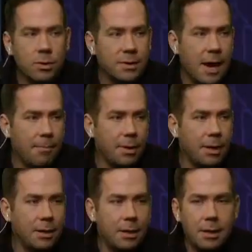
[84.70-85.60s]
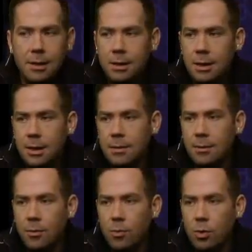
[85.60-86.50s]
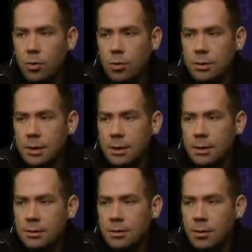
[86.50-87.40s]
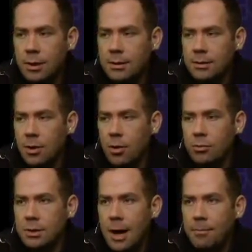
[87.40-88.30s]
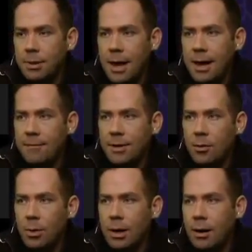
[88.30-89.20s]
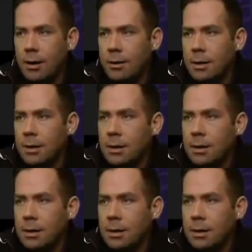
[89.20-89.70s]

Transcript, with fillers: what's happening in the world. So let's go. Top live, here we are.